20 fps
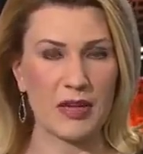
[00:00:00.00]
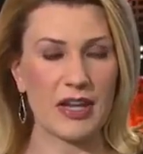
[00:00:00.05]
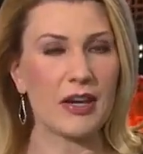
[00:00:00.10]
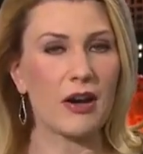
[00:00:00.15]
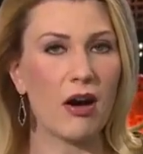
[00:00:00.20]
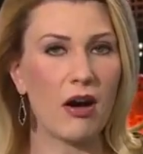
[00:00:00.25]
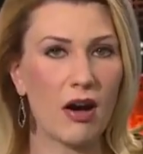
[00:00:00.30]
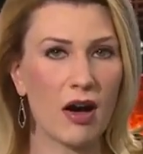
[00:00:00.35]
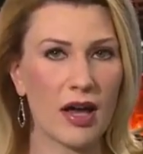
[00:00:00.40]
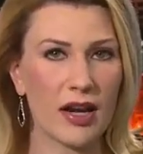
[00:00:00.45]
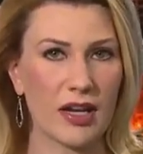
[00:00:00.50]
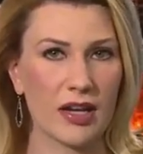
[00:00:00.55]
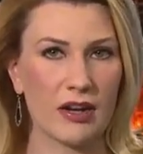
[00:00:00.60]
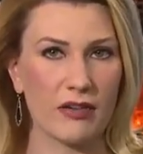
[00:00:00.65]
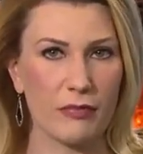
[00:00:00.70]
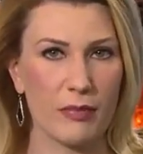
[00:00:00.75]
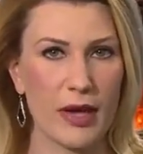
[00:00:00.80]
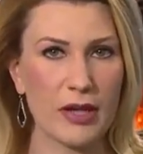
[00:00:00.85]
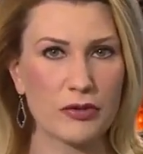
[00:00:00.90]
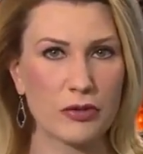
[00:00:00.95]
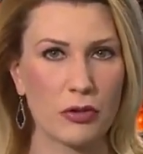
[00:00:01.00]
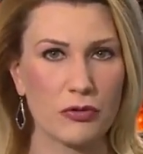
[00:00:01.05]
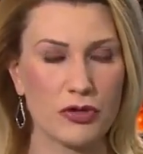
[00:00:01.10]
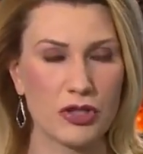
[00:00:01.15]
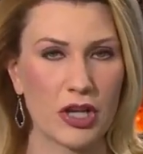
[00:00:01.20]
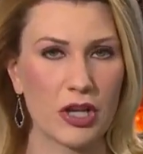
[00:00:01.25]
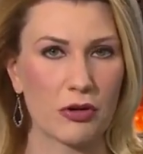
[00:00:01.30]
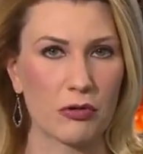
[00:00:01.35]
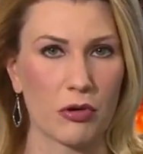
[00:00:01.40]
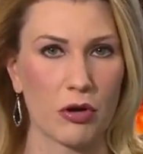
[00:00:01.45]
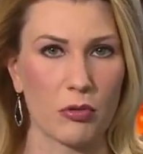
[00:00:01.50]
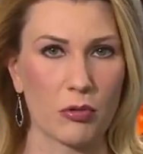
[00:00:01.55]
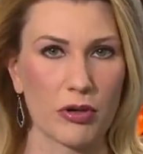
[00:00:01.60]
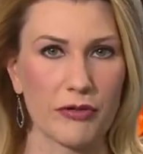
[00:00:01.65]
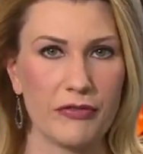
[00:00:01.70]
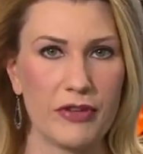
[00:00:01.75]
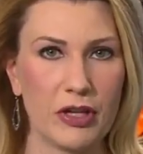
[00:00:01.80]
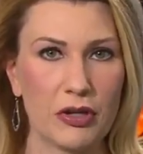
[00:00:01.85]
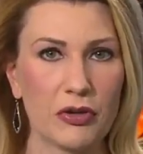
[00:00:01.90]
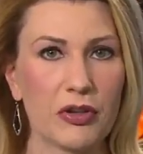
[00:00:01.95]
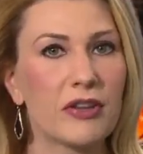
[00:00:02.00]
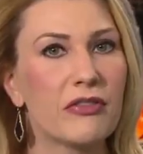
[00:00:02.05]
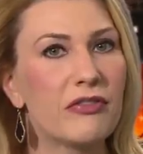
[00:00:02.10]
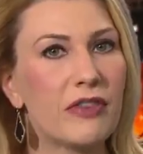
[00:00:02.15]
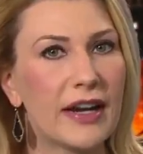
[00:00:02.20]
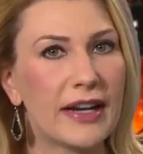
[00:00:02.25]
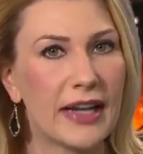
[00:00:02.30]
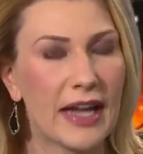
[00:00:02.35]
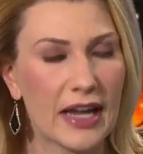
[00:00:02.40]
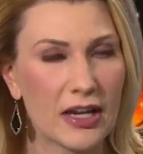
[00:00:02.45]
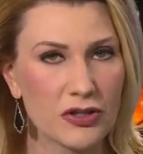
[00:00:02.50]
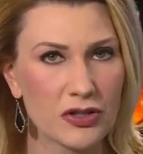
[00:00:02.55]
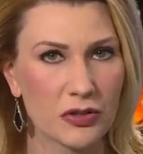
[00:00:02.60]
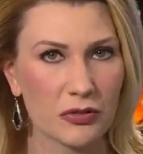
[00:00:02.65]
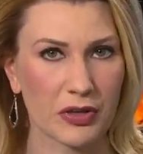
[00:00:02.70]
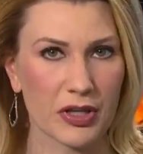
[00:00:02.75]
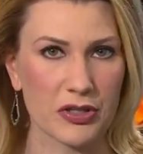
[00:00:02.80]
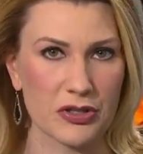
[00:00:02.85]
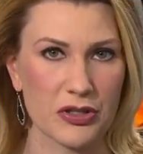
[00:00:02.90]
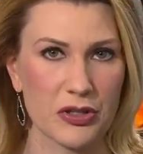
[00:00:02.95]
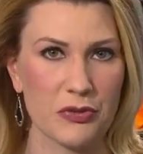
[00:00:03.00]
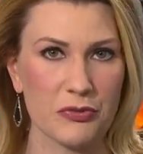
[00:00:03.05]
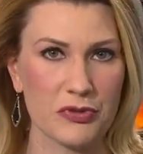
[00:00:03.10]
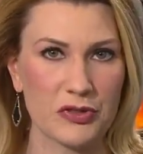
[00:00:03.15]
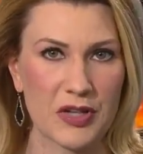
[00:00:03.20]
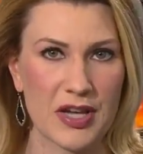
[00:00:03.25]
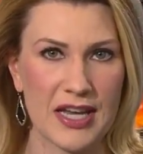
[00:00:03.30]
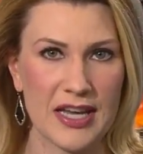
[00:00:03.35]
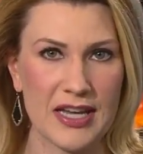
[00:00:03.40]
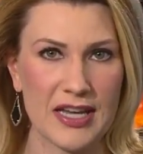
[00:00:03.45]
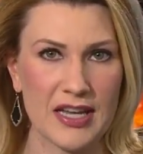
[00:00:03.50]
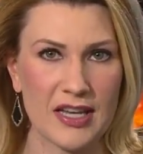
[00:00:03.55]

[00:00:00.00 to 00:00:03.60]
An audit of Metro General revealed financial issues.